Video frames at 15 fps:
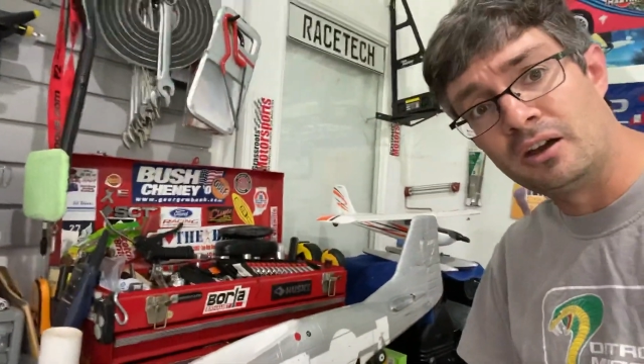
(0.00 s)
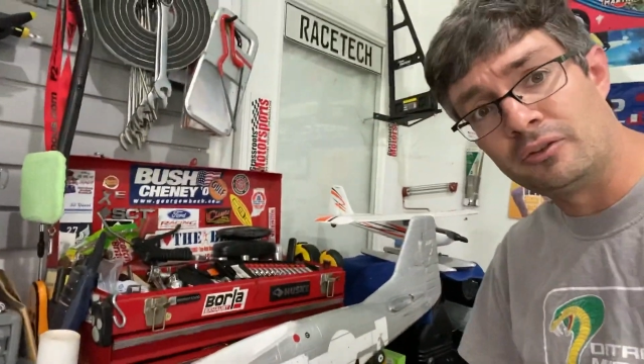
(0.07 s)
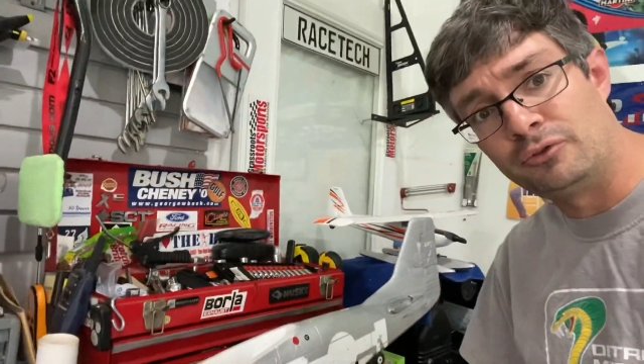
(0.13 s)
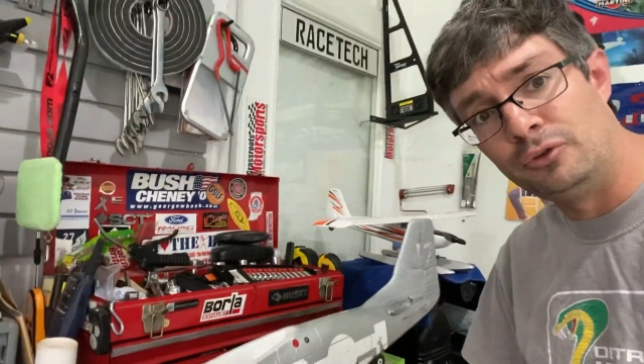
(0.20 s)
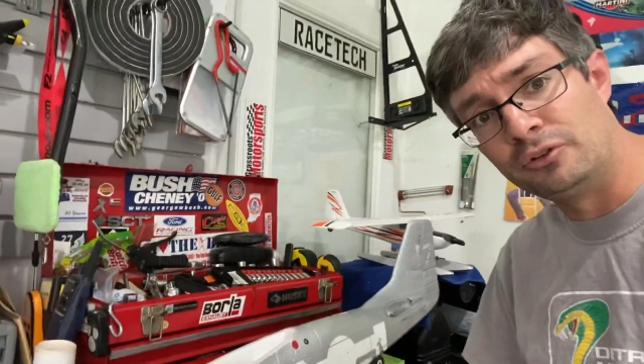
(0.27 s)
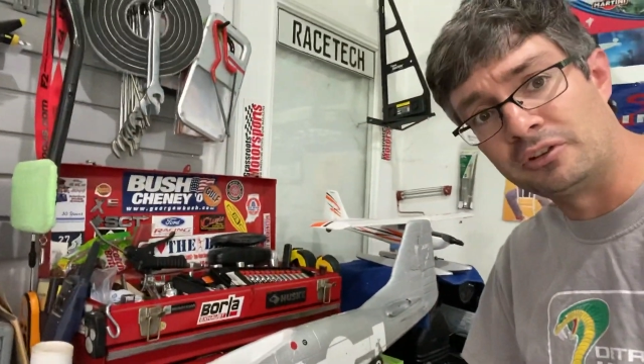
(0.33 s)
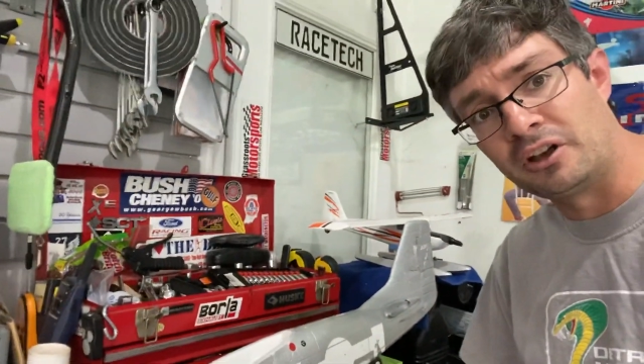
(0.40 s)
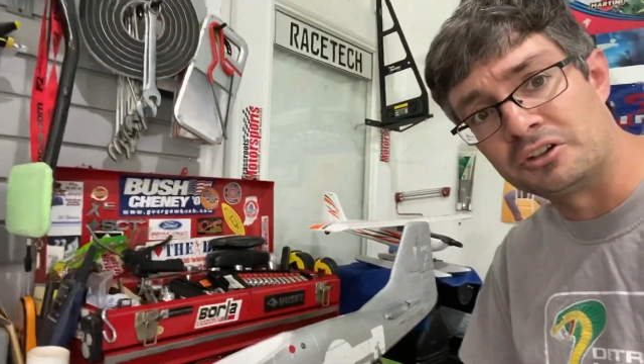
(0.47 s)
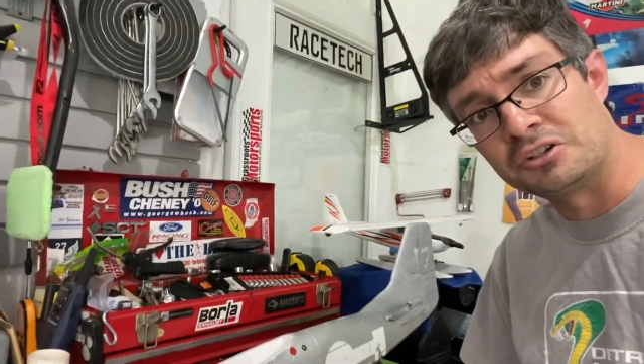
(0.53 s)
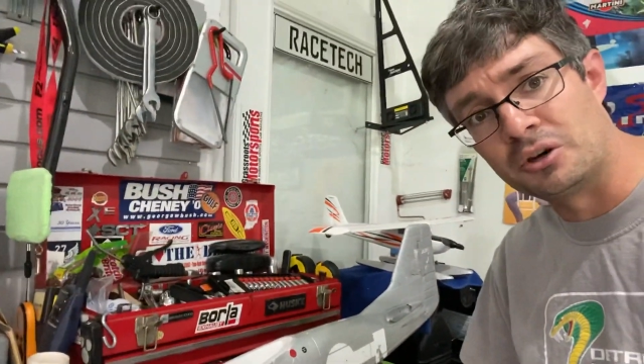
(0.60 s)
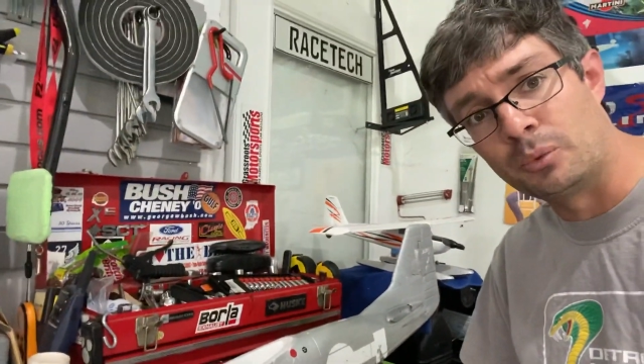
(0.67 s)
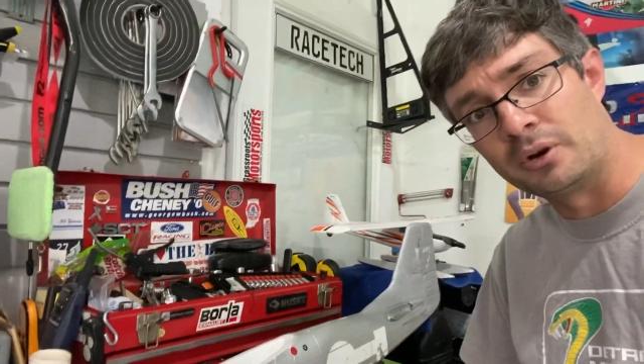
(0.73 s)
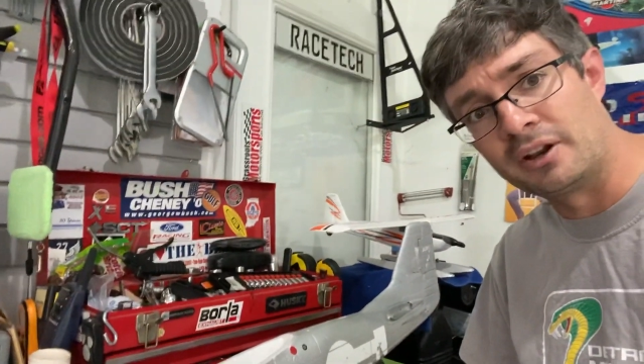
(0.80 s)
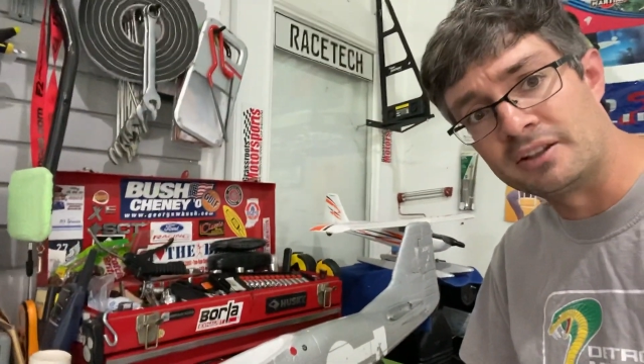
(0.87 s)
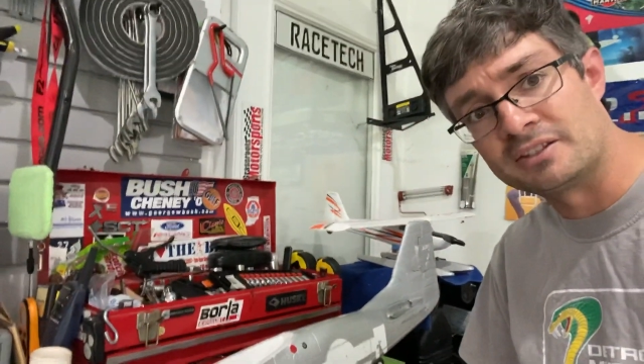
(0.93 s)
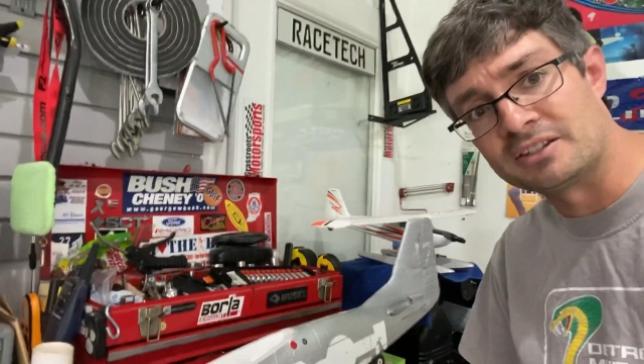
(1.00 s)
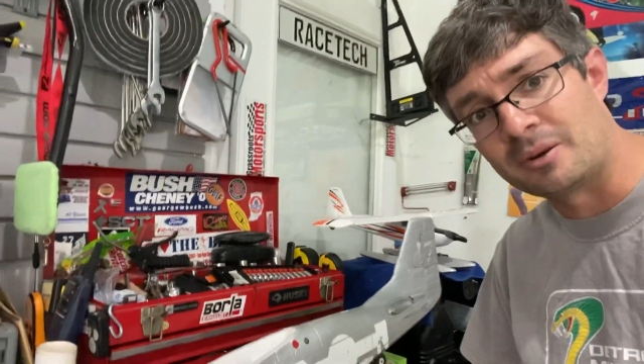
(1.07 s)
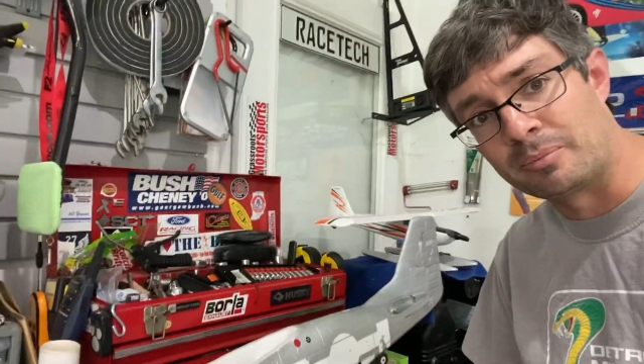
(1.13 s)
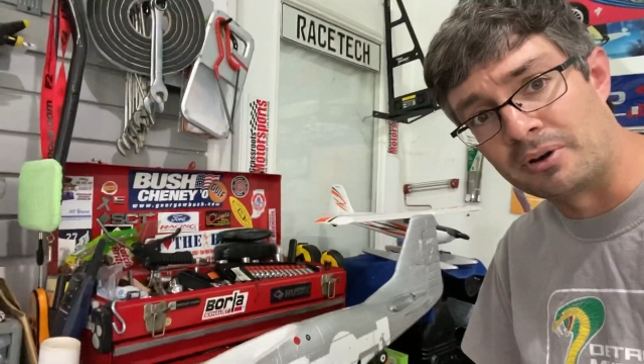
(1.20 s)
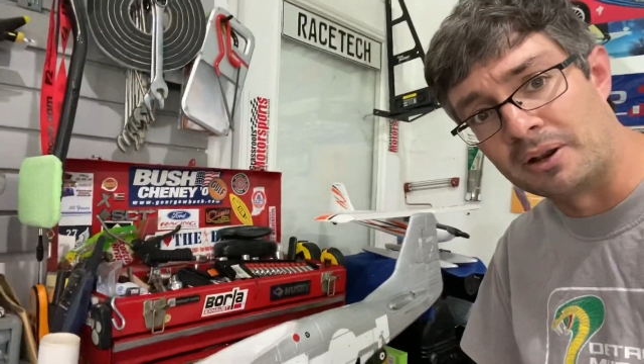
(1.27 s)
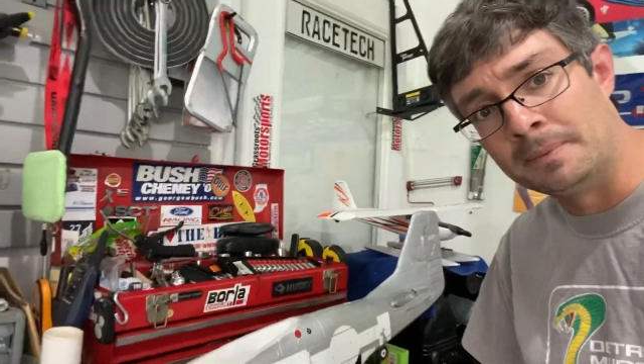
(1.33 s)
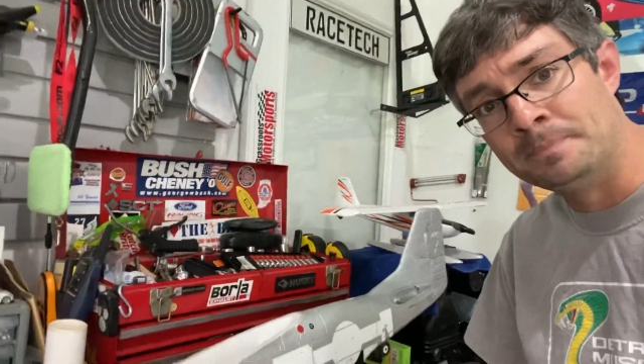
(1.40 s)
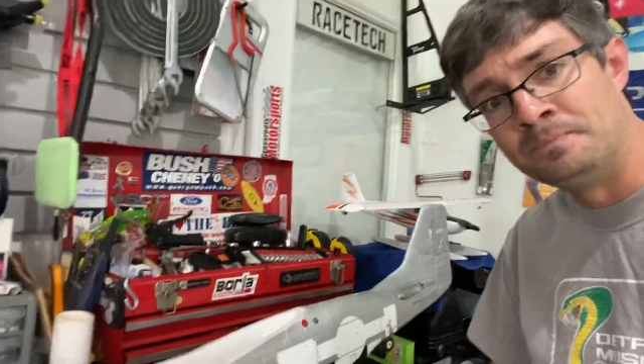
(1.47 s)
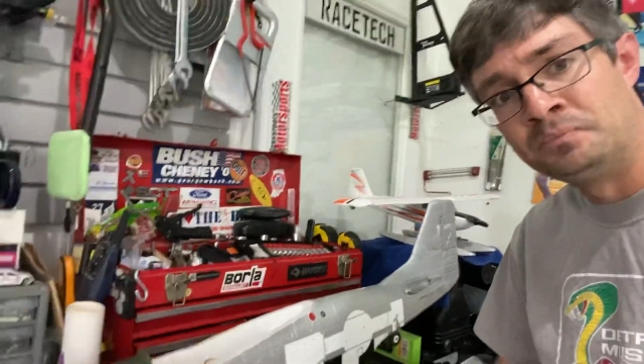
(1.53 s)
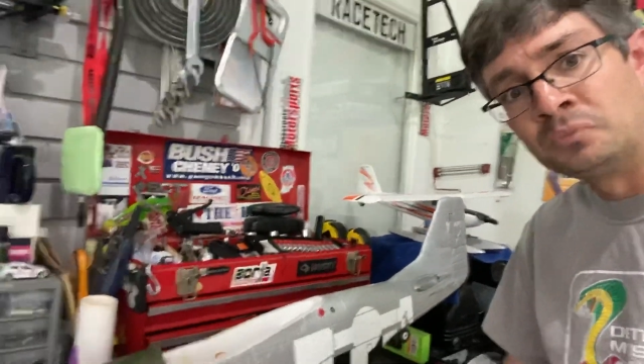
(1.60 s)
fuselage here, what it had separated.